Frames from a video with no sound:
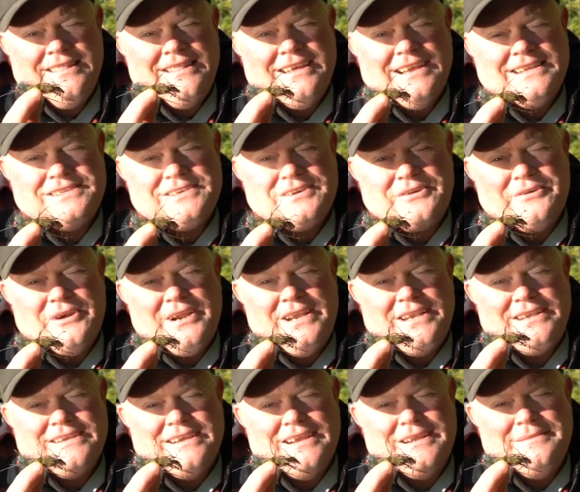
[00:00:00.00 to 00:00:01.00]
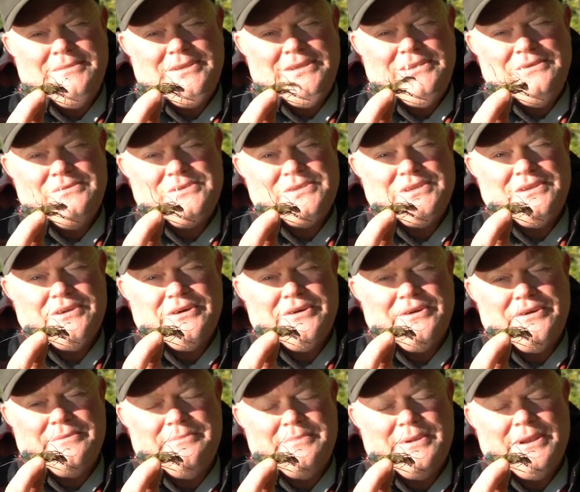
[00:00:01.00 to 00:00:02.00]
that's a great time to use a
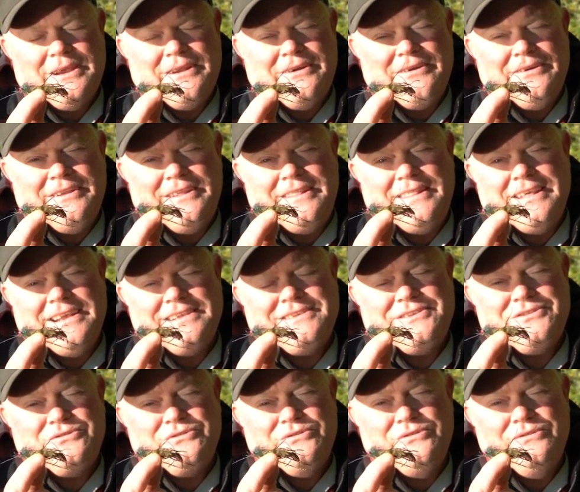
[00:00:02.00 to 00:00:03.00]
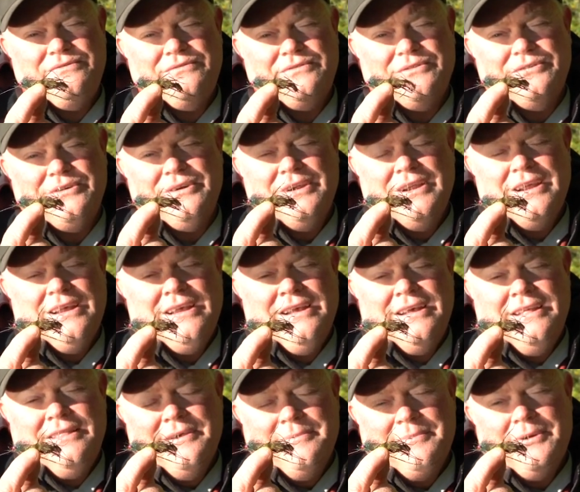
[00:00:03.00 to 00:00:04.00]
darter pattern, and that's true for
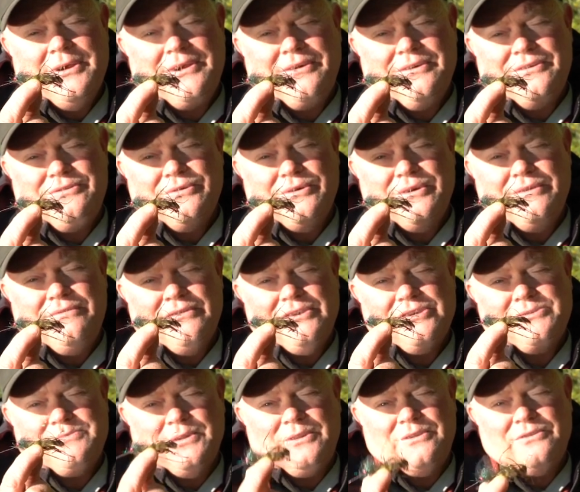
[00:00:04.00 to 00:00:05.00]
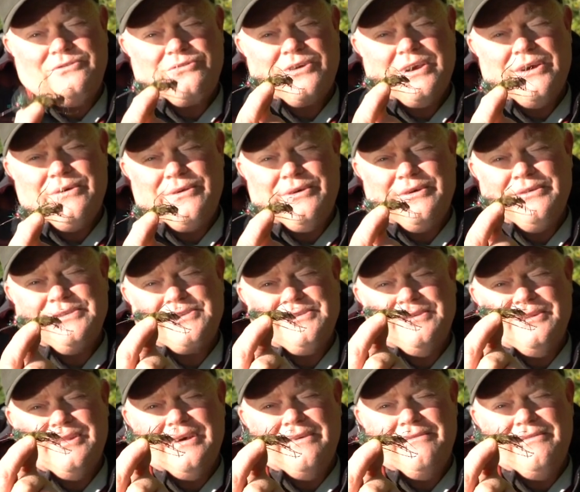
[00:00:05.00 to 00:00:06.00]
the migratory fish. But the trout
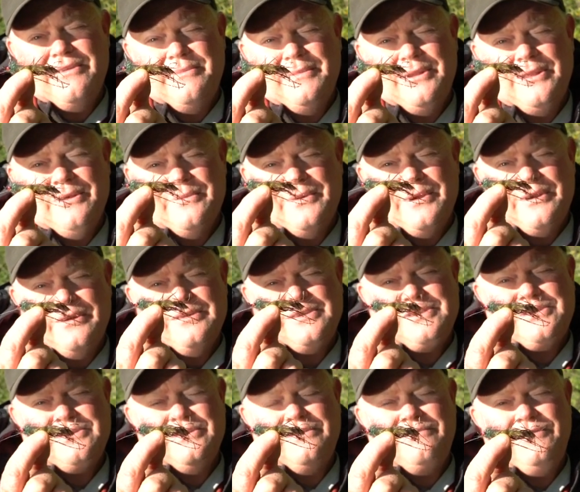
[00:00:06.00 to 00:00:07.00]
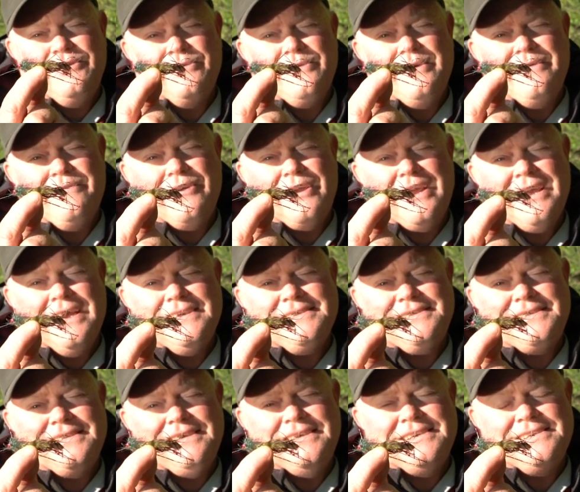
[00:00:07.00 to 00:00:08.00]
also love them in the winter. So if your river
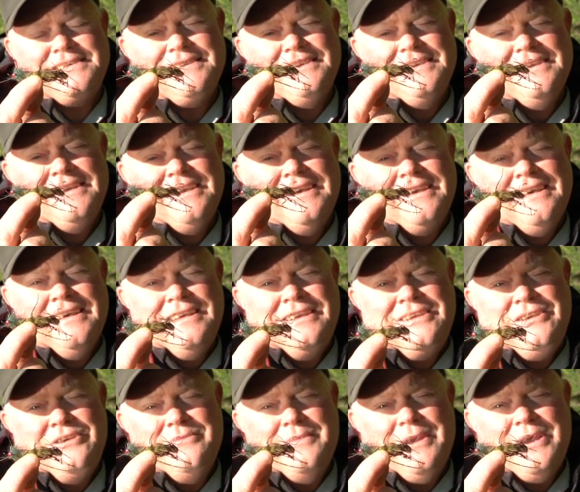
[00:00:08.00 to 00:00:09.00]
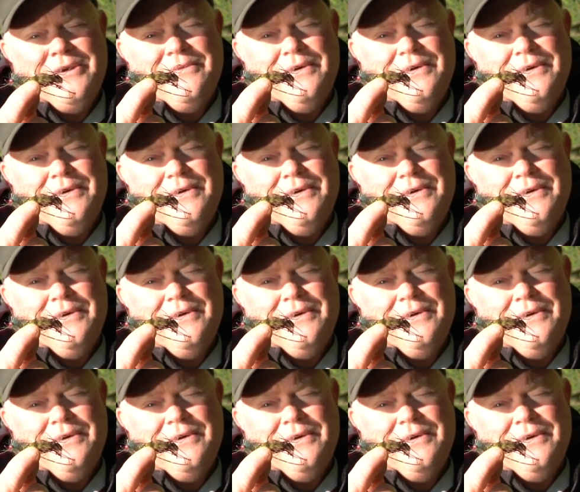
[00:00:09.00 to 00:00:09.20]
has these, you may